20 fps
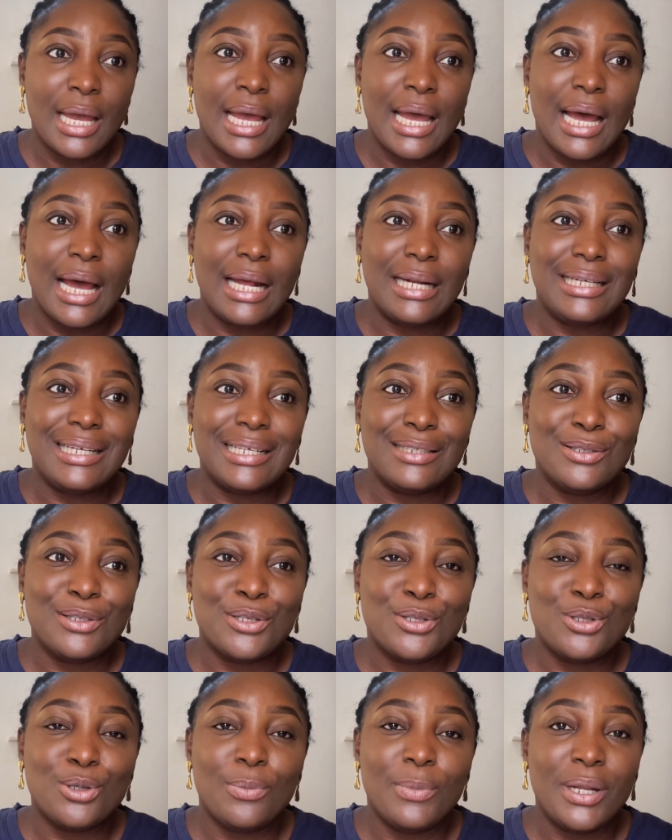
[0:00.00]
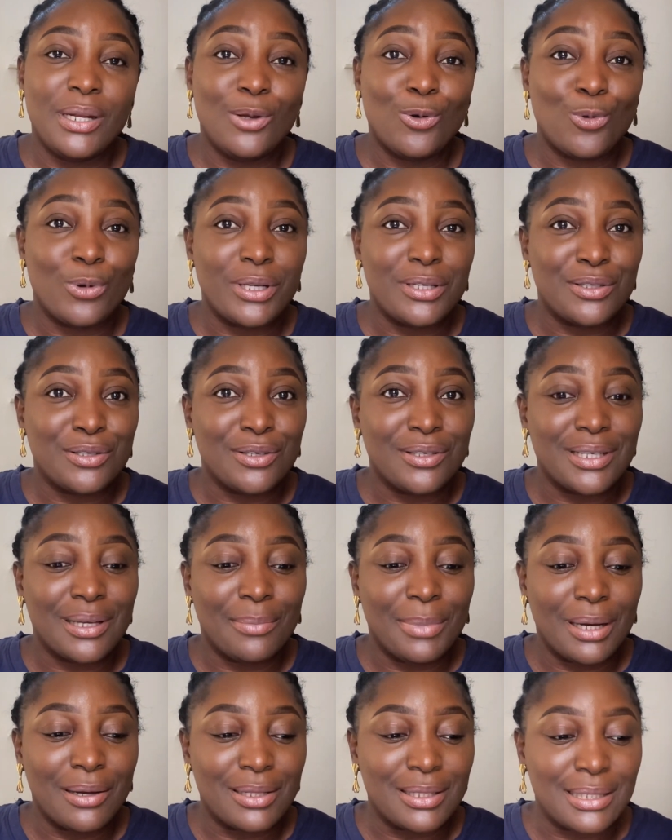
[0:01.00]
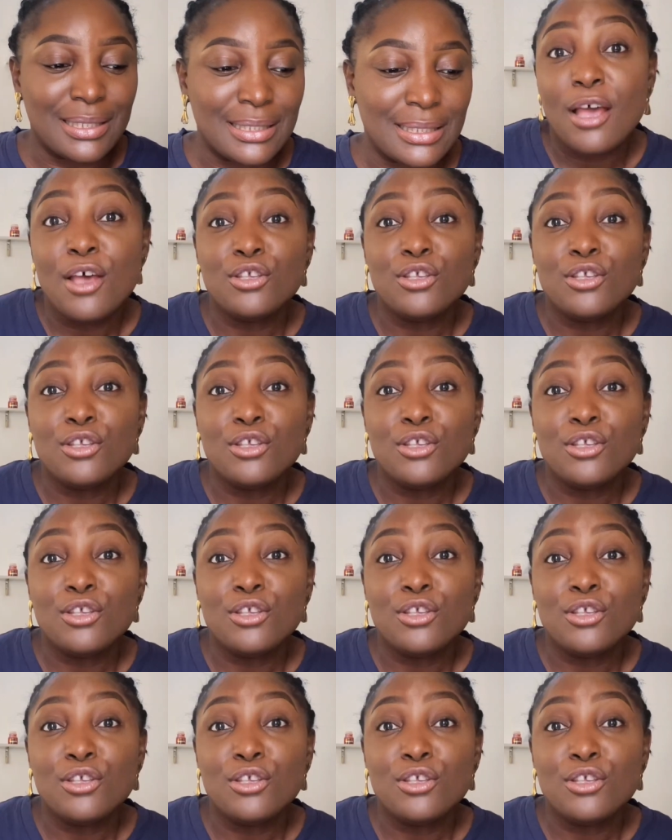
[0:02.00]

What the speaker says: and there are just so many questions about it.